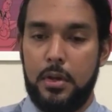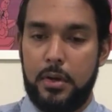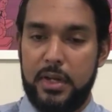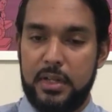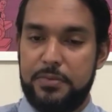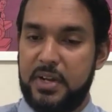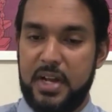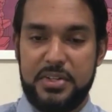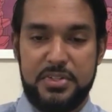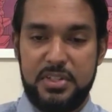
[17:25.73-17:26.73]
Right? A
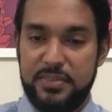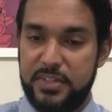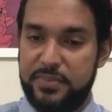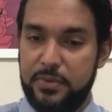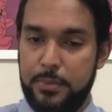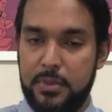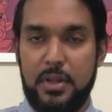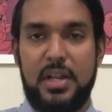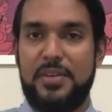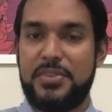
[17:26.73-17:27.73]
financial service firm will
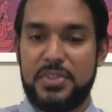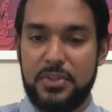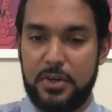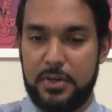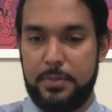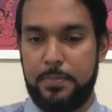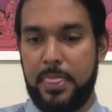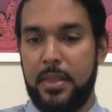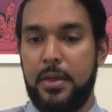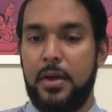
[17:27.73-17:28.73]
not have stock.
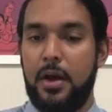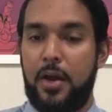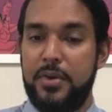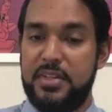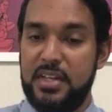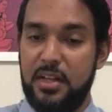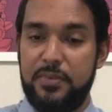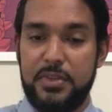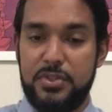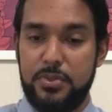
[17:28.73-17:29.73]
A retailer of
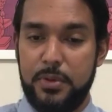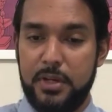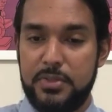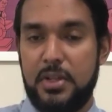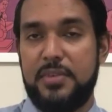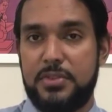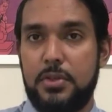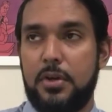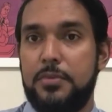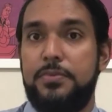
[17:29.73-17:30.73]
consumer goods will have
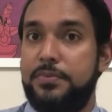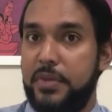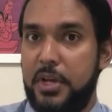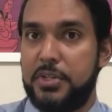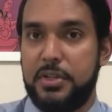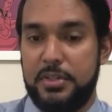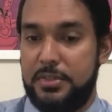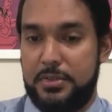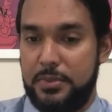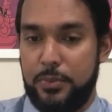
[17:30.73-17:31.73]
stock of finished
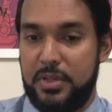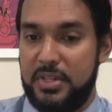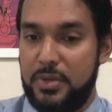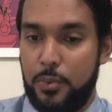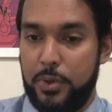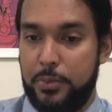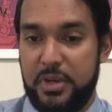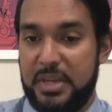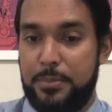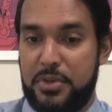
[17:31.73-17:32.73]
goods. Wouldn't need
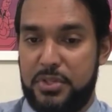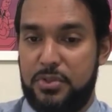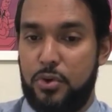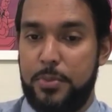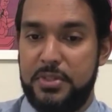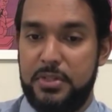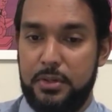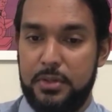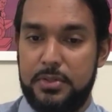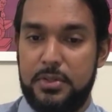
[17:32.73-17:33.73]
work in process or raw
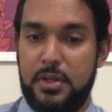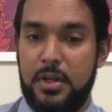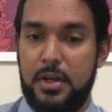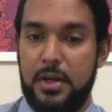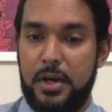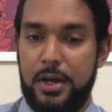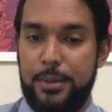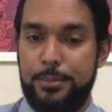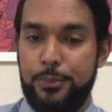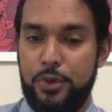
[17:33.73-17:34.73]
materials. A
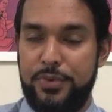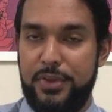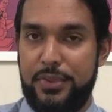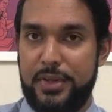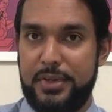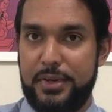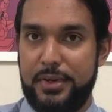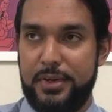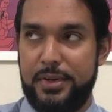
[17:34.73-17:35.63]
movie theater,